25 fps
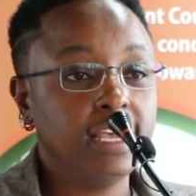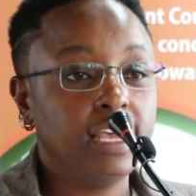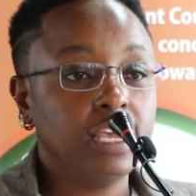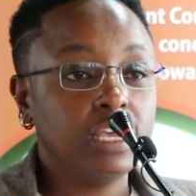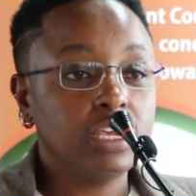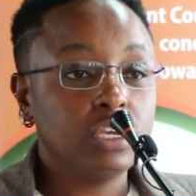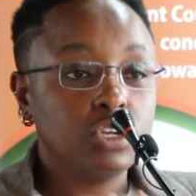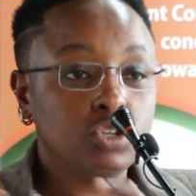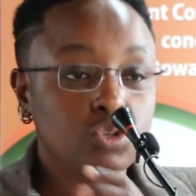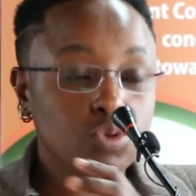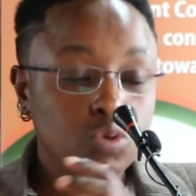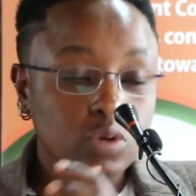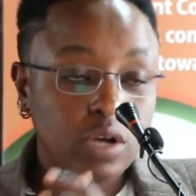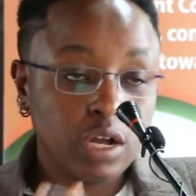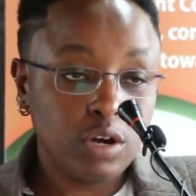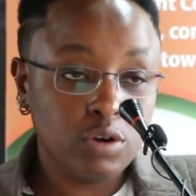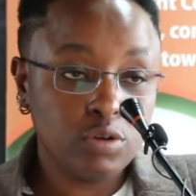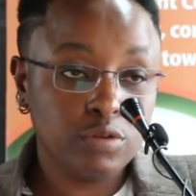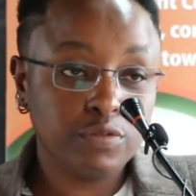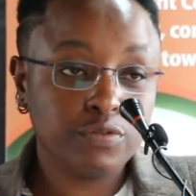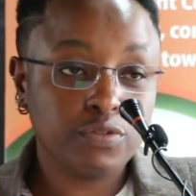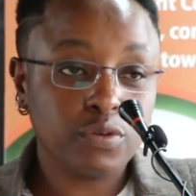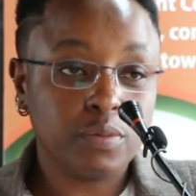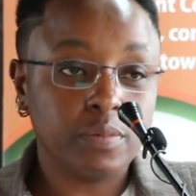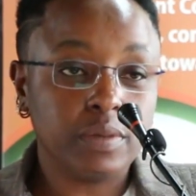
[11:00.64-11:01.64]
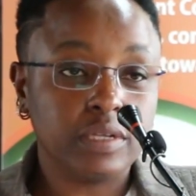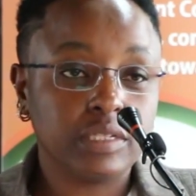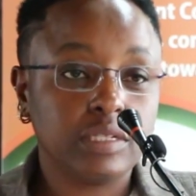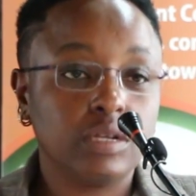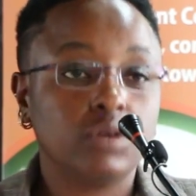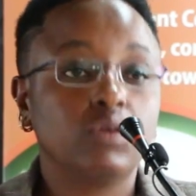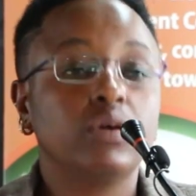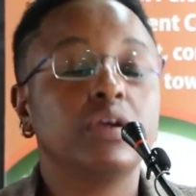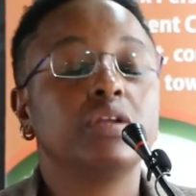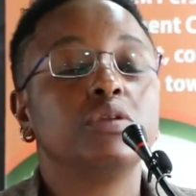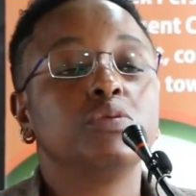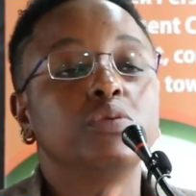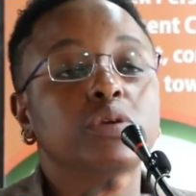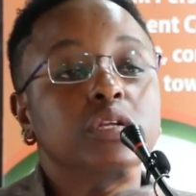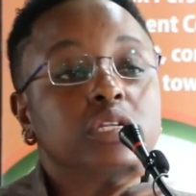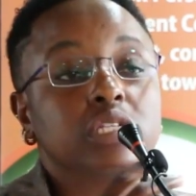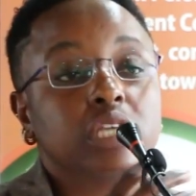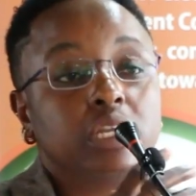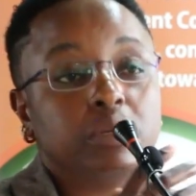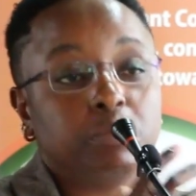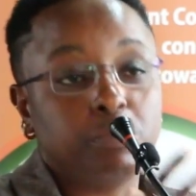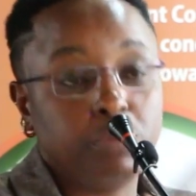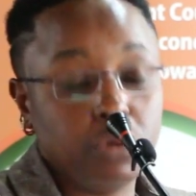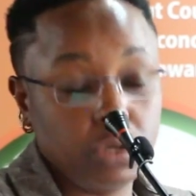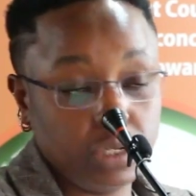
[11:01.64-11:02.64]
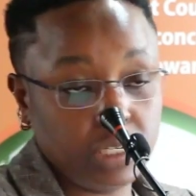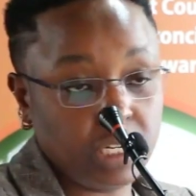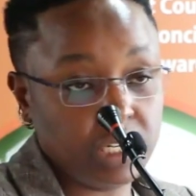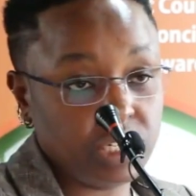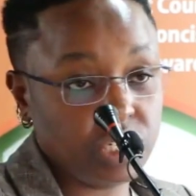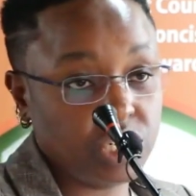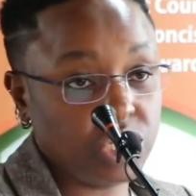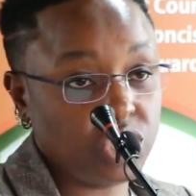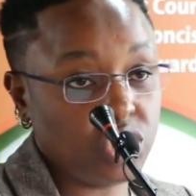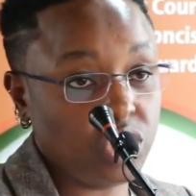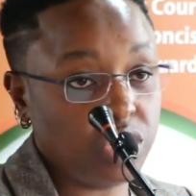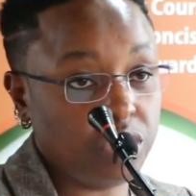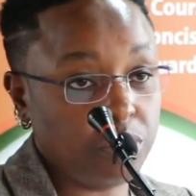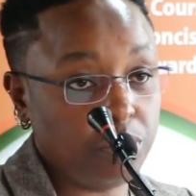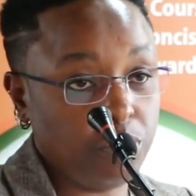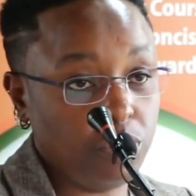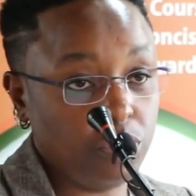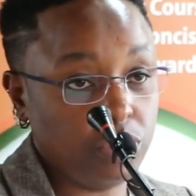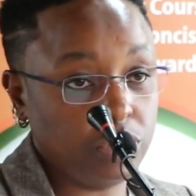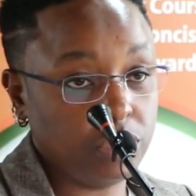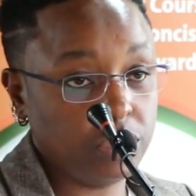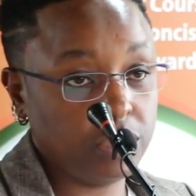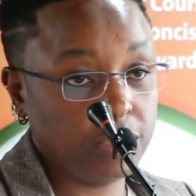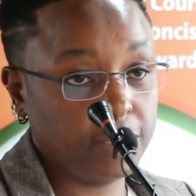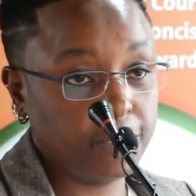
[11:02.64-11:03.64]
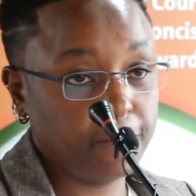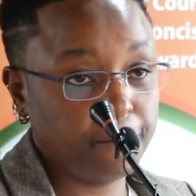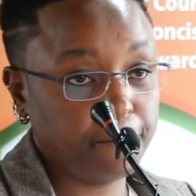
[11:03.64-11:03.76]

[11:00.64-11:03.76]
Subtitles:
He took a loan from a SACCO and went and bought a treasury bond.